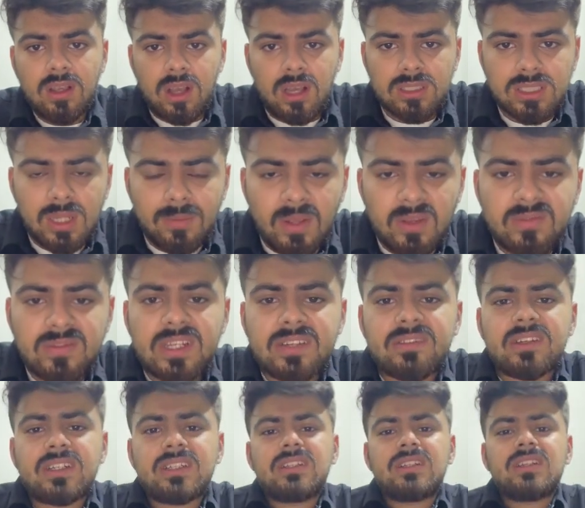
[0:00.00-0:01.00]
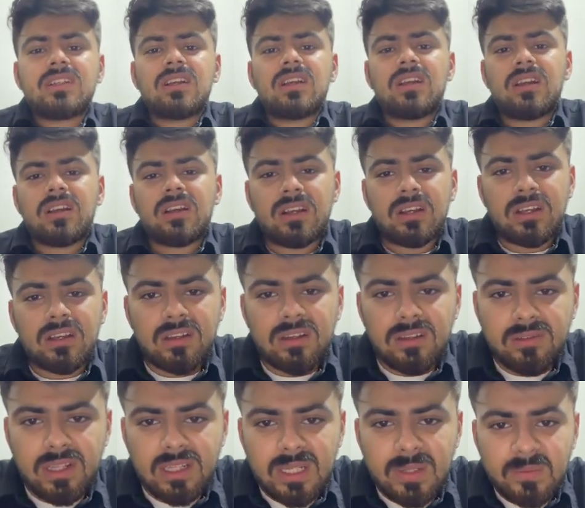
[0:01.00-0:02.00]
Assalamualaikum everyone.
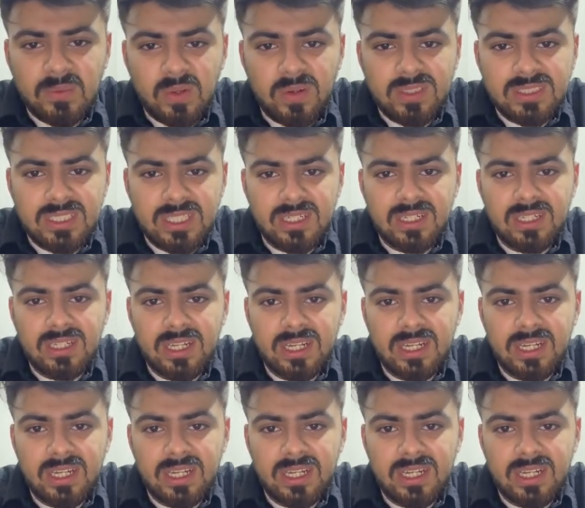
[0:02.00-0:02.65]
Welcome to our channel,